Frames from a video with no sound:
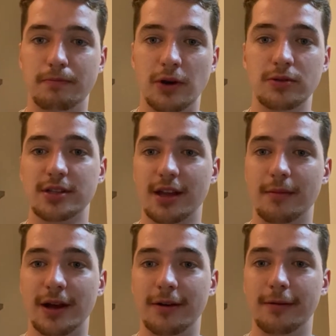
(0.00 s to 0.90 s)
posting
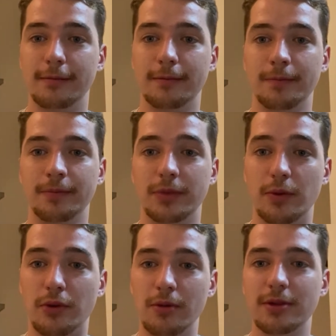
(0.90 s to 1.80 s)
about
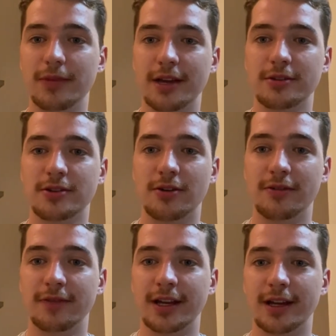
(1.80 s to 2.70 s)
the problem that you're
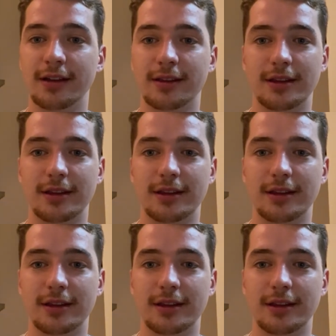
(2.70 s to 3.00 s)
solving,